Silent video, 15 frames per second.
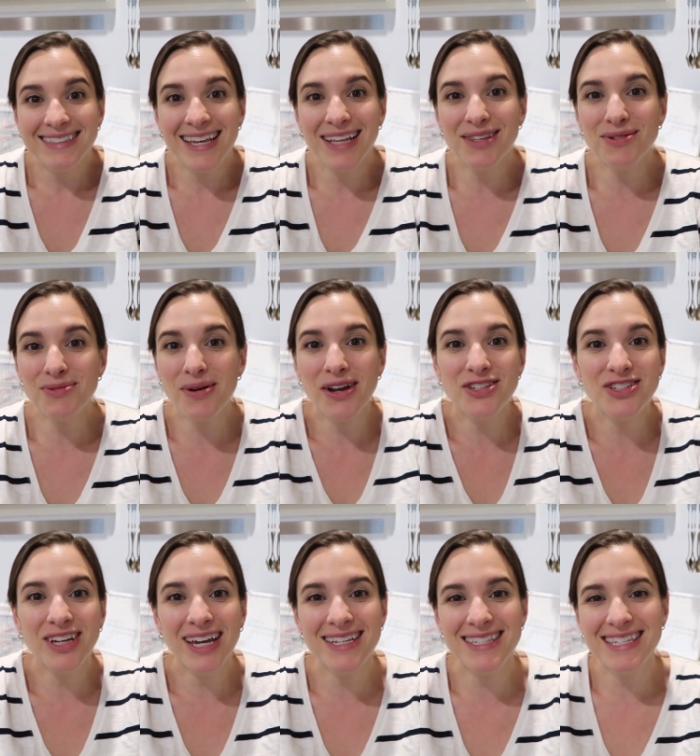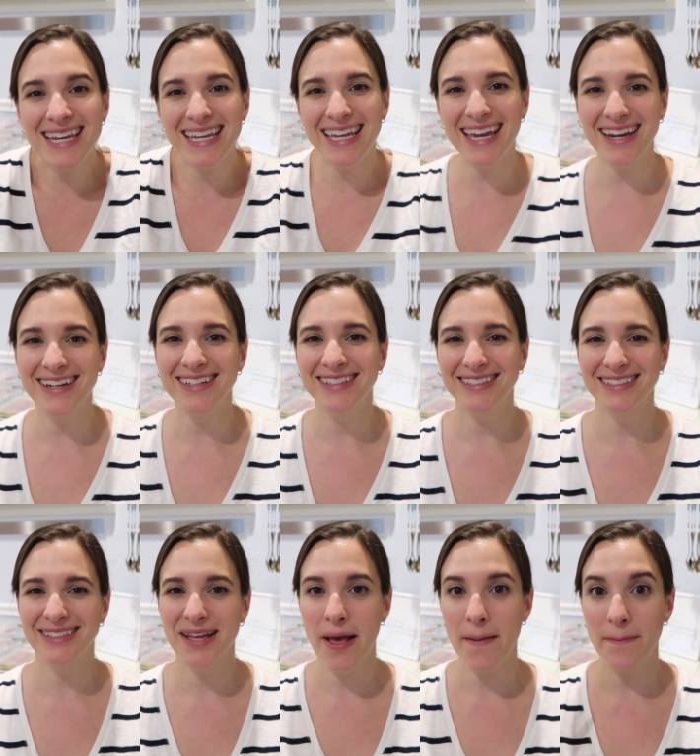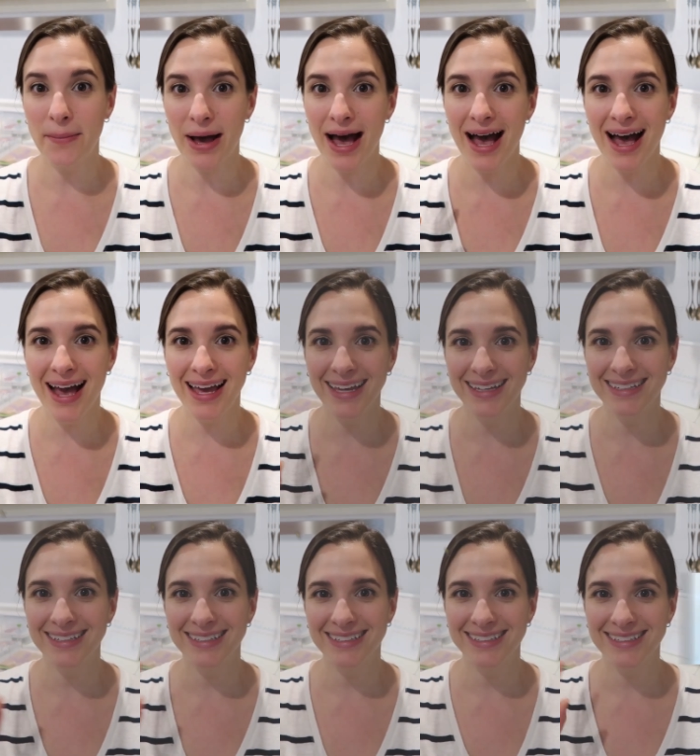Thanks for watching, guys. Take care. Bye.